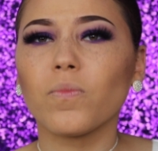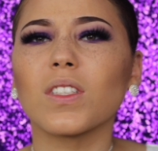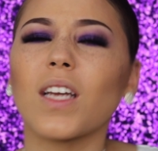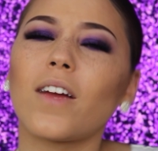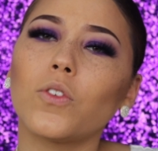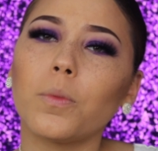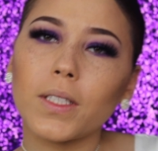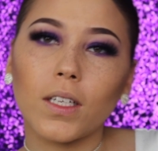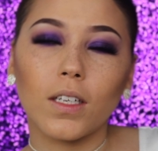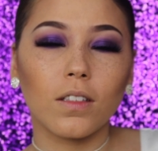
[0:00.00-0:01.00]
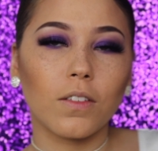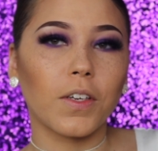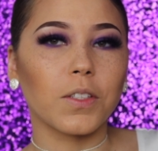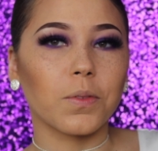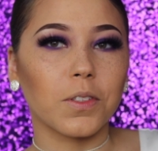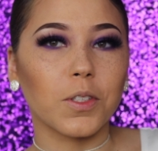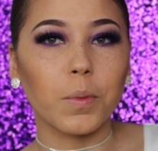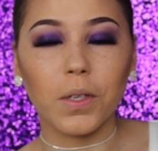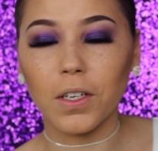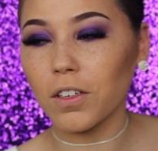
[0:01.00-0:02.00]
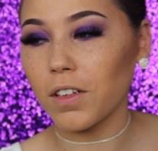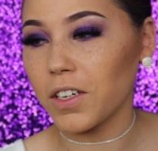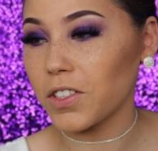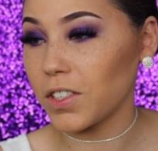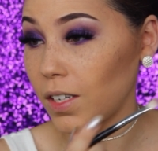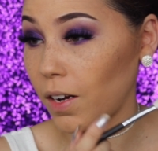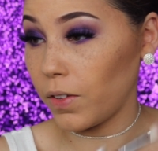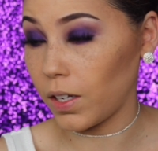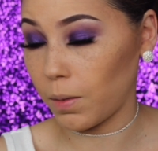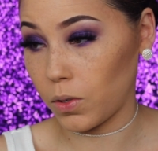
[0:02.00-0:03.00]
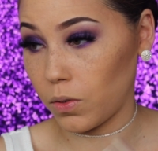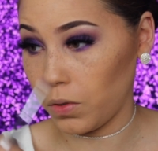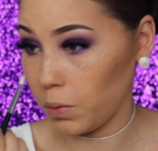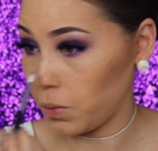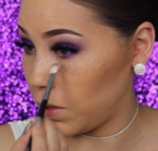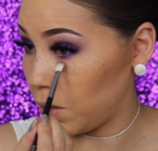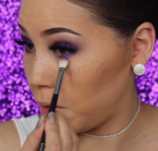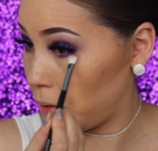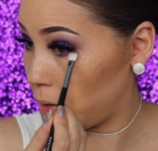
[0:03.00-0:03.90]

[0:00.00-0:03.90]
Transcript: Does everyone make the ugly face when they're smoking out their lash line? I feel like I'm the only one.